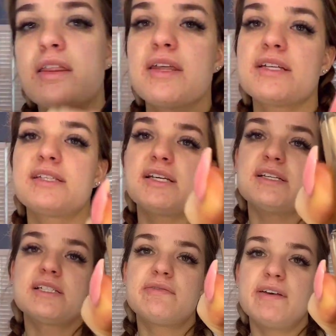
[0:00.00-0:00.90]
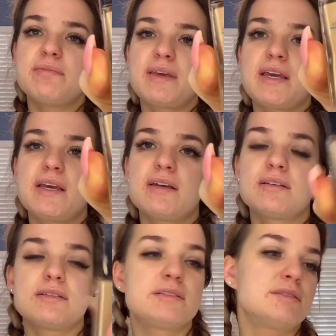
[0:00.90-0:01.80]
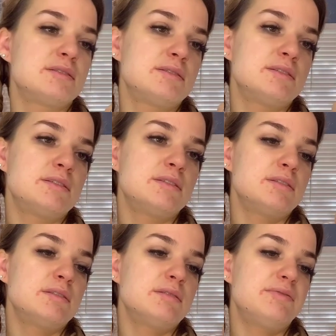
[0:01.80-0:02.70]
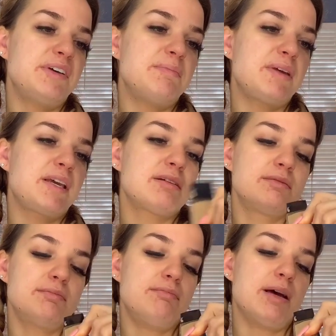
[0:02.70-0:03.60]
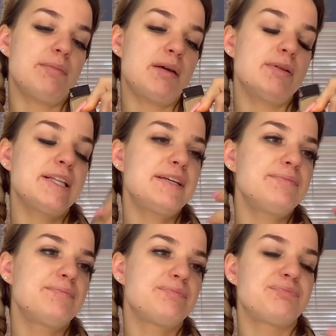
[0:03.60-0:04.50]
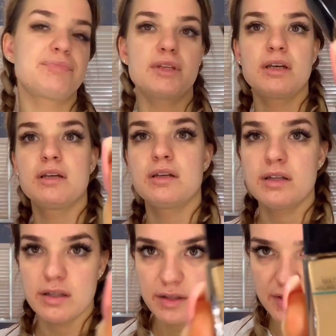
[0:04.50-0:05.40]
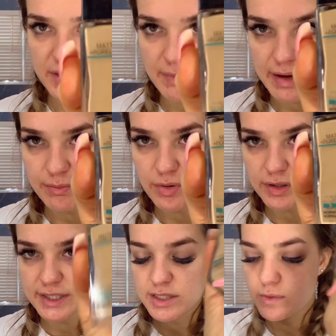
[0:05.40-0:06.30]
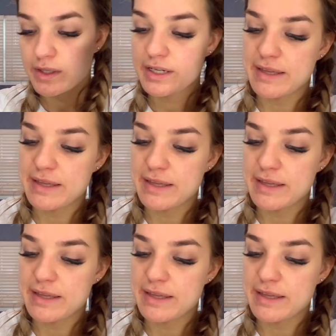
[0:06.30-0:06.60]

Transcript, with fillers: This is Fit Me Fit Me by Maybelline, the matte and poreless one.